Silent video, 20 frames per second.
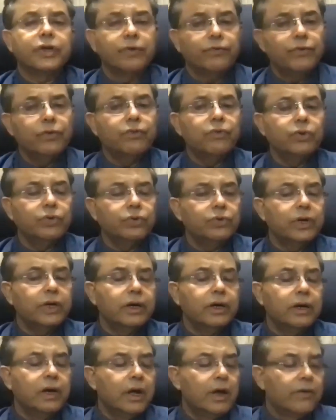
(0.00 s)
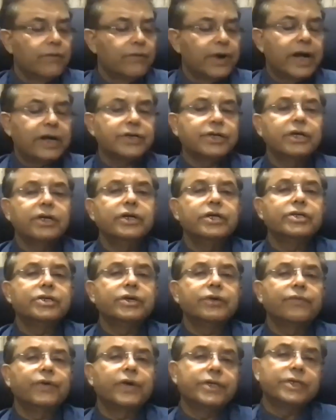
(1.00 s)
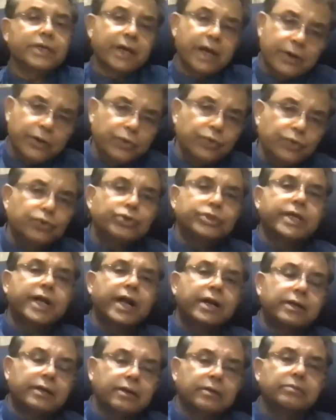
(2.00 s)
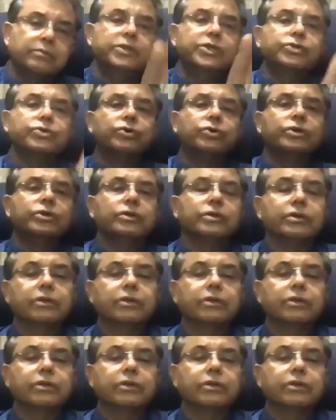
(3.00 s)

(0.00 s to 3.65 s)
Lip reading: If you would do a fractional resurfacing and use that meso